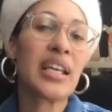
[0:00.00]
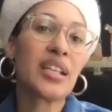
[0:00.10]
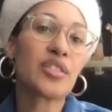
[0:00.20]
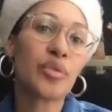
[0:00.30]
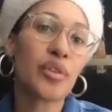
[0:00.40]

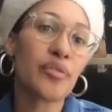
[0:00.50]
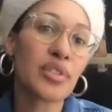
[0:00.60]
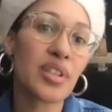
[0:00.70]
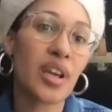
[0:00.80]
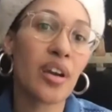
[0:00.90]
and sort of
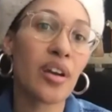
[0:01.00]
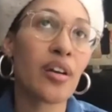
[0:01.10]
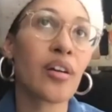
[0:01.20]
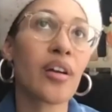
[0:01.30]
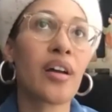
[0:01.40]
was
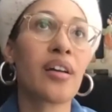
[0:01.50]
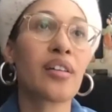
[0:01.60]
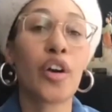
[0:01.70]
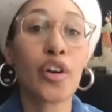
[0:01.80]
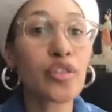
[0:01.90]
their uh,
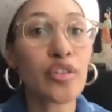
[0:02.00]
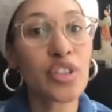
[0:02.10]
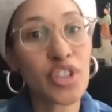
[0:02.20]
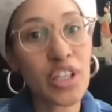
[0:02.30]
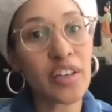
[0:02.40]
gardener
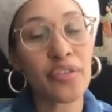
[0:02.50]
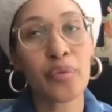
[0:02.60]
in chief,